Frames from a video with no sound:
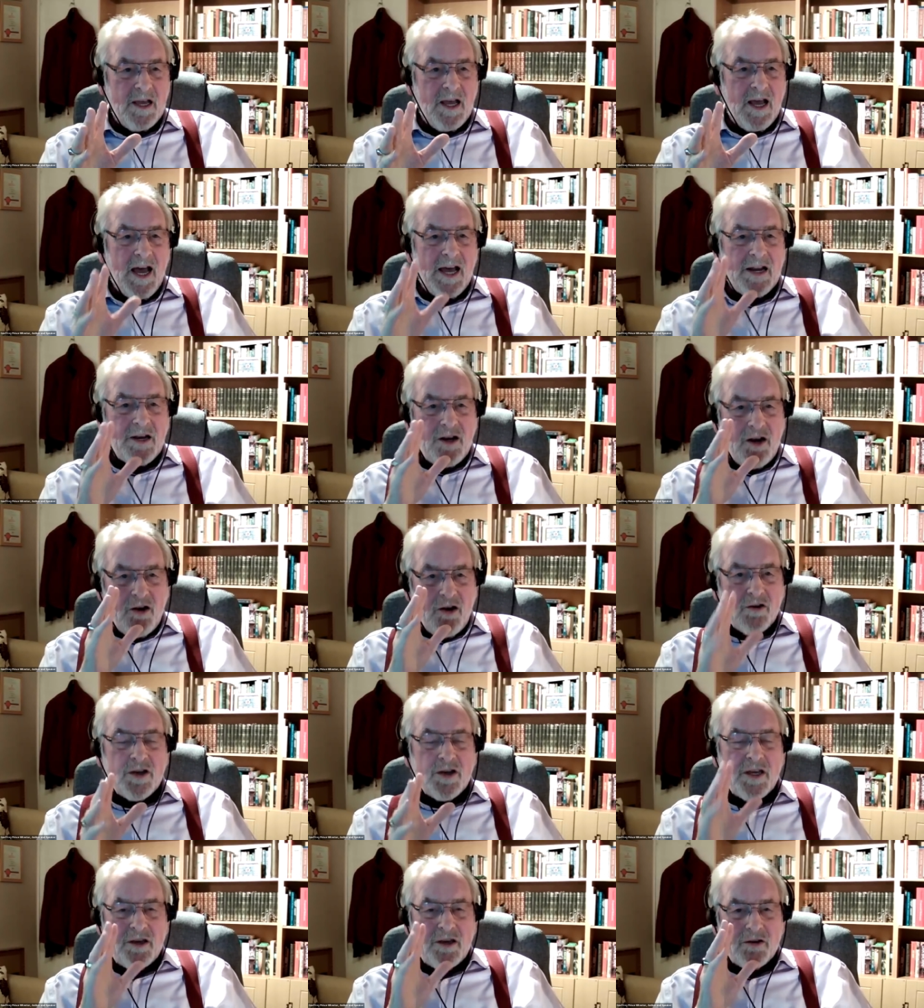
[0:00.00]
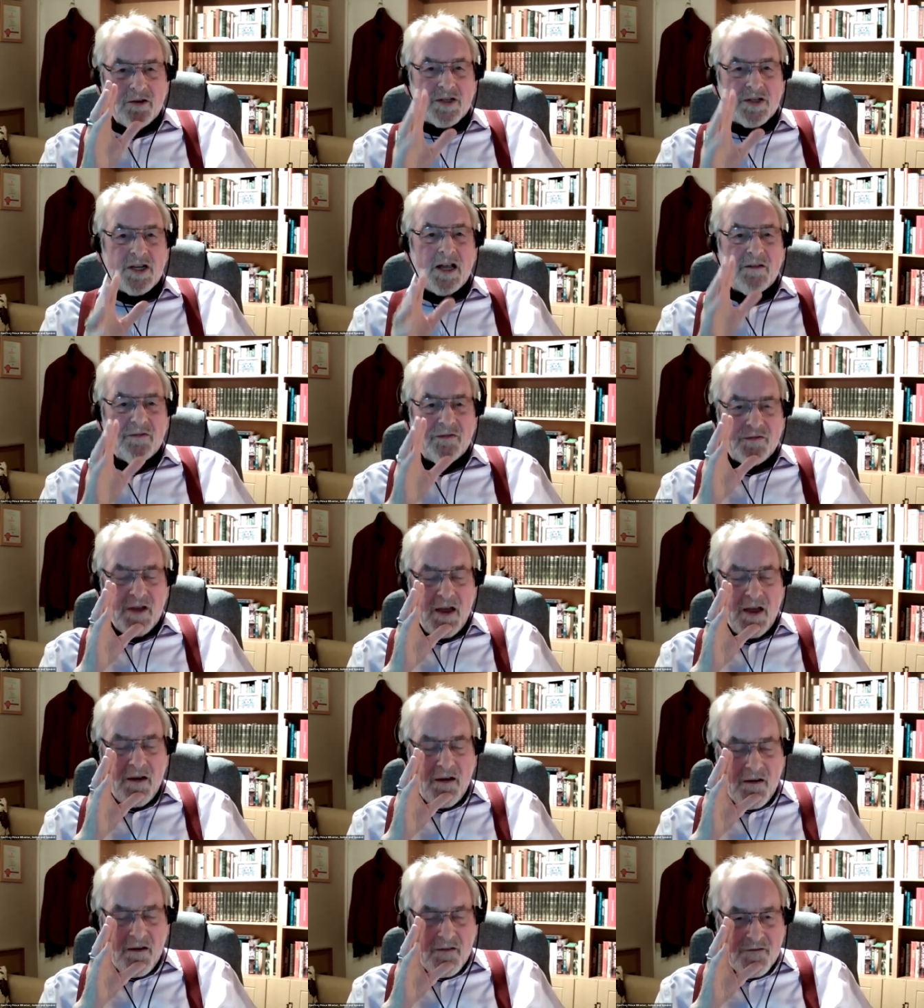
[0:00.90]
and look at yourself
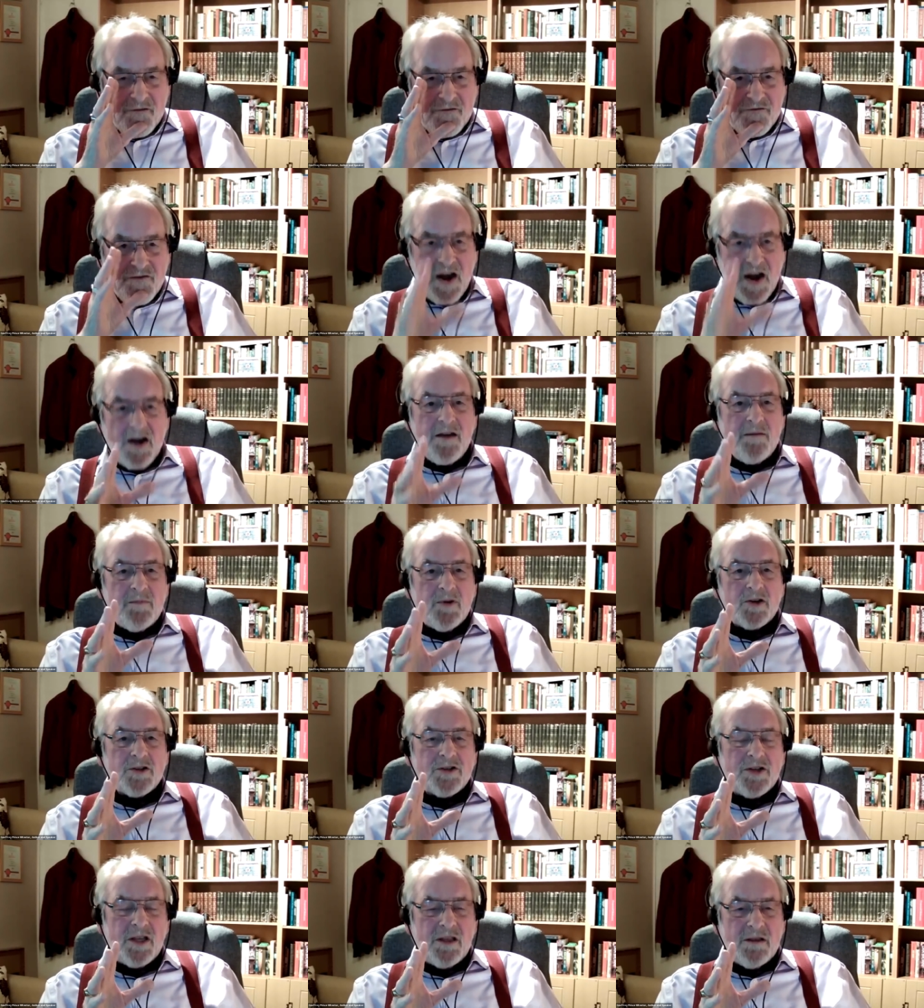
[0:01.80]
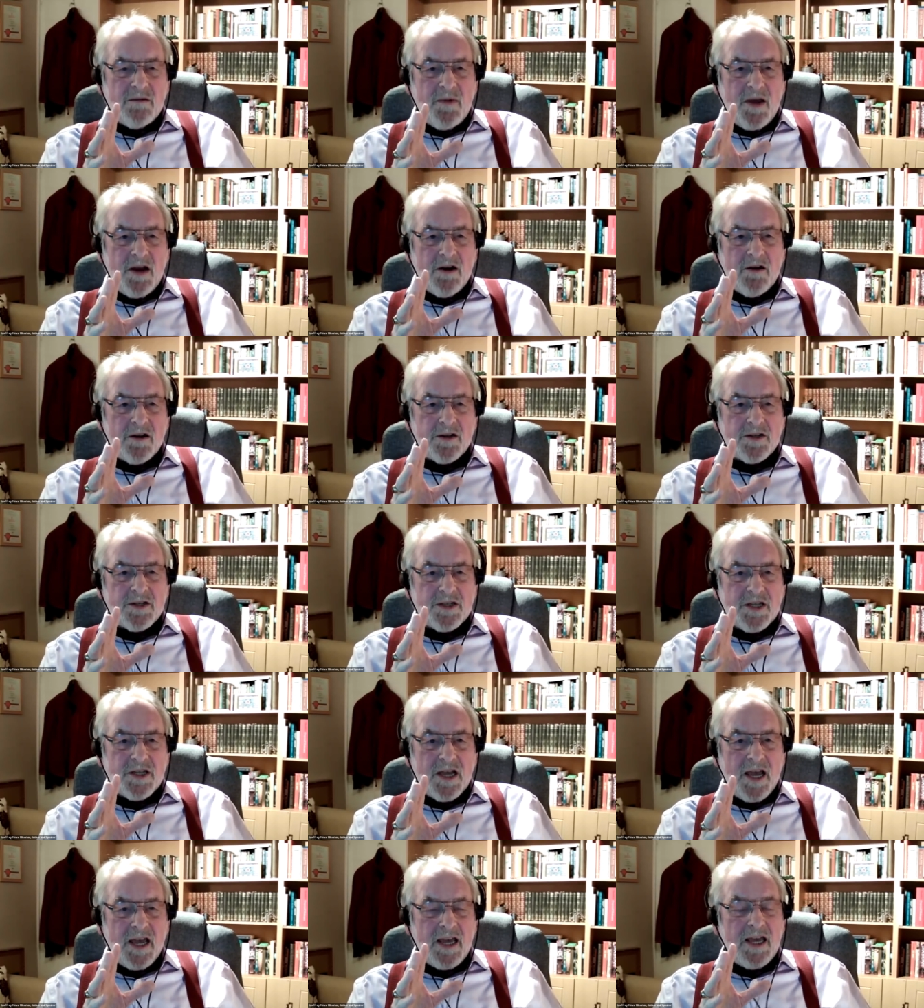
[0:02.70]
very much in the mirror and
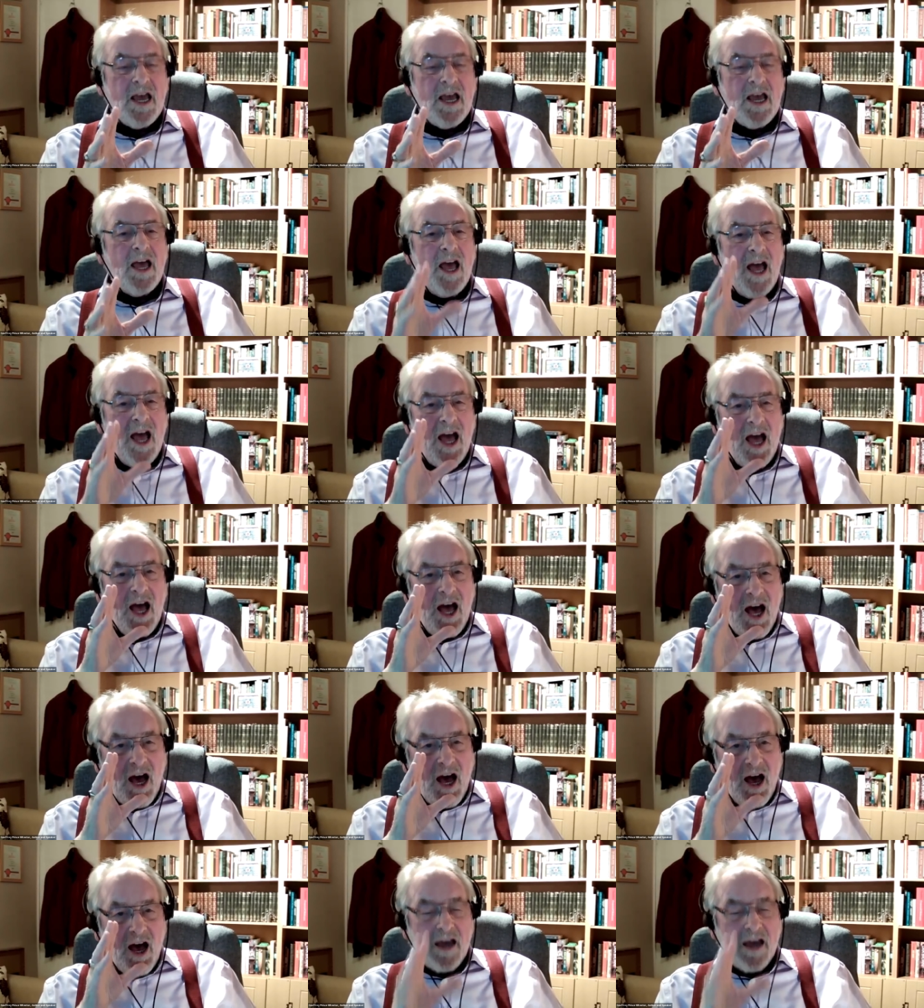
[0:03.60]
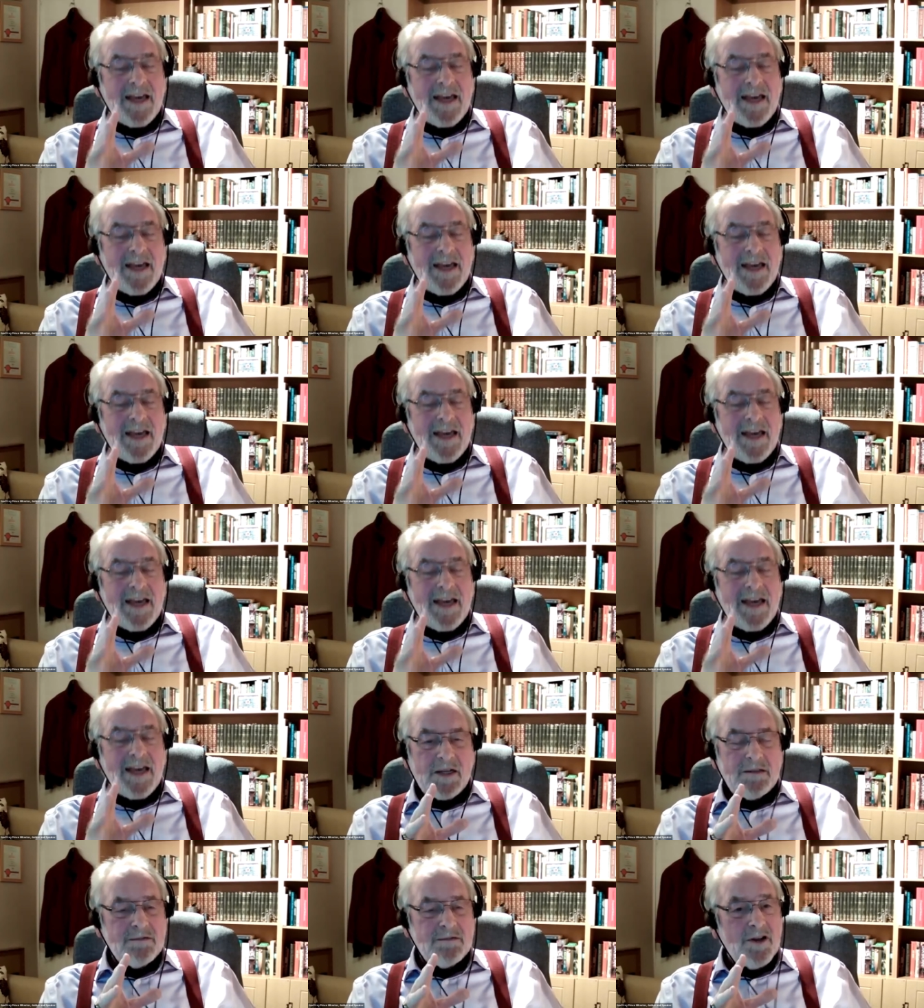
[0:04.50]
say, I can
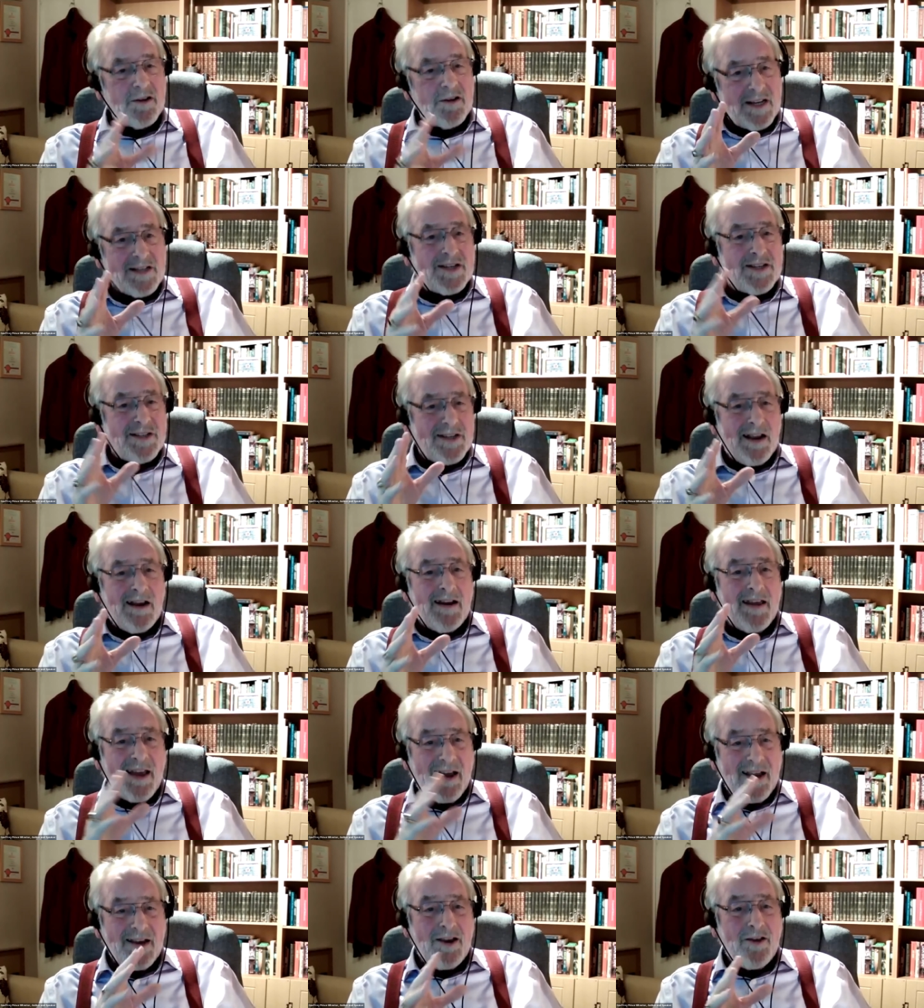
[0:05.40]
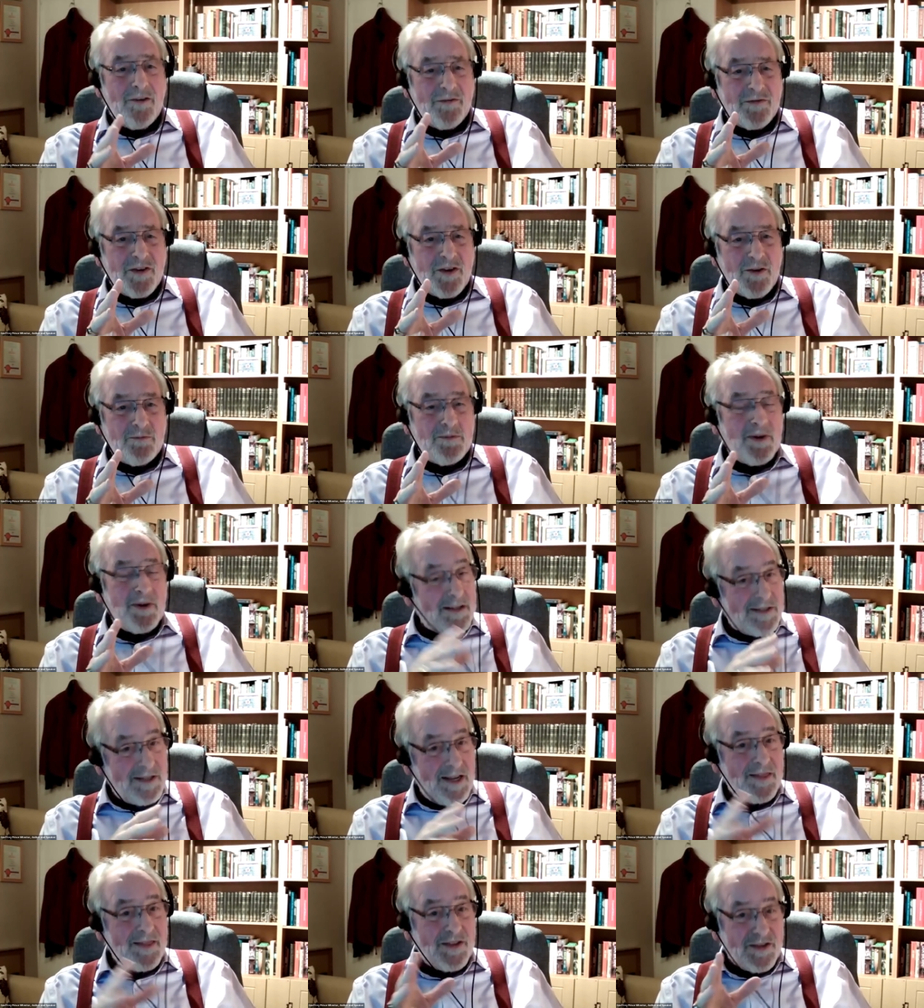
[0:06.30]
do it. Not necessarily I love you, but
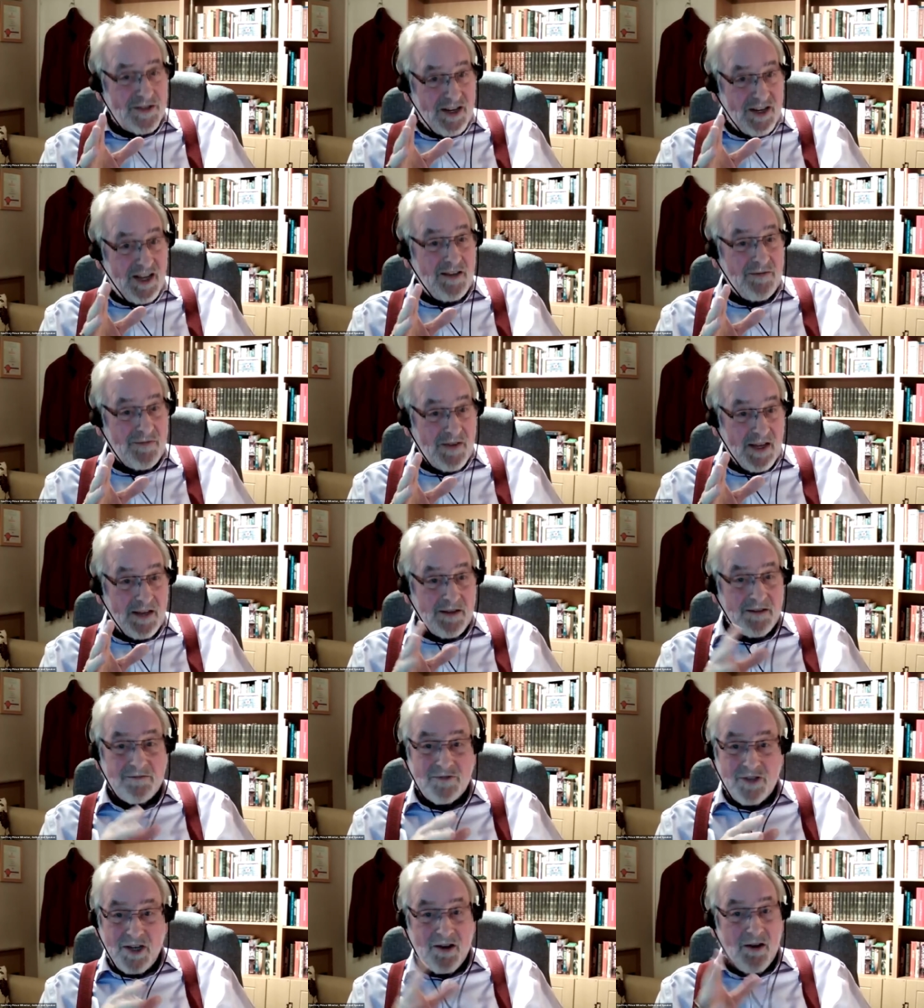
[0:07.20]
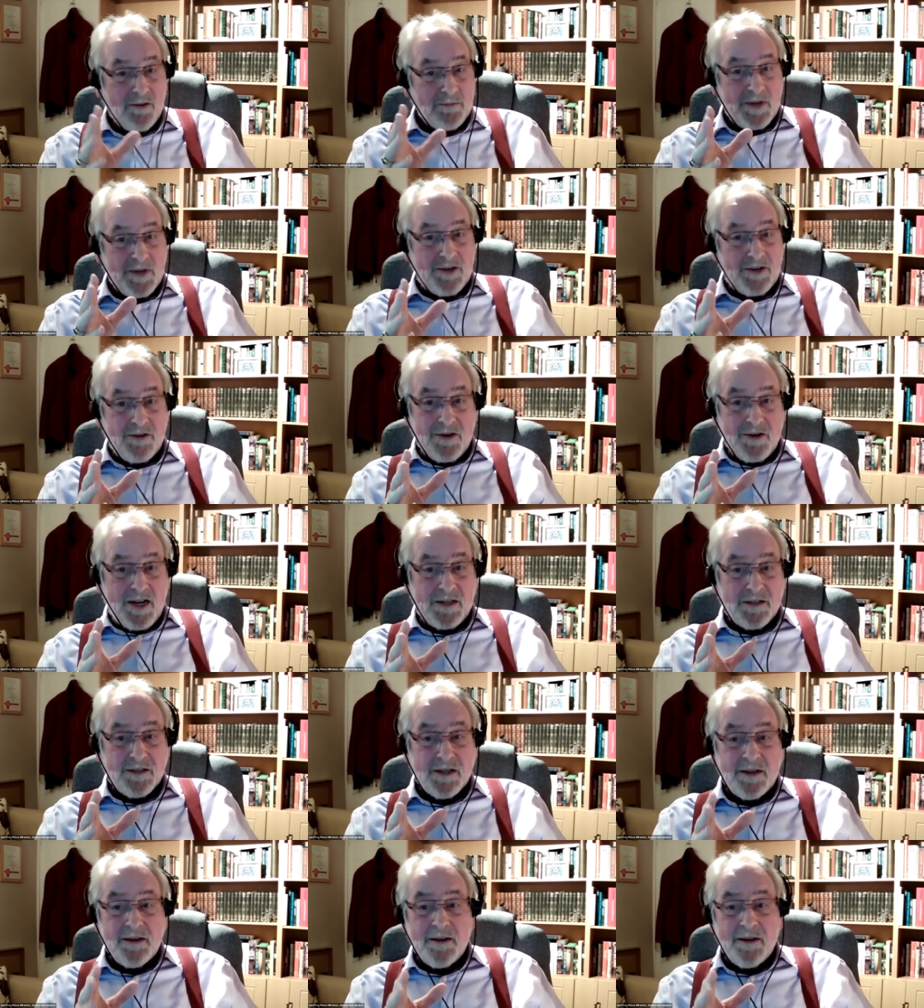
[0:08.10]
I did this evening. You got me doing it.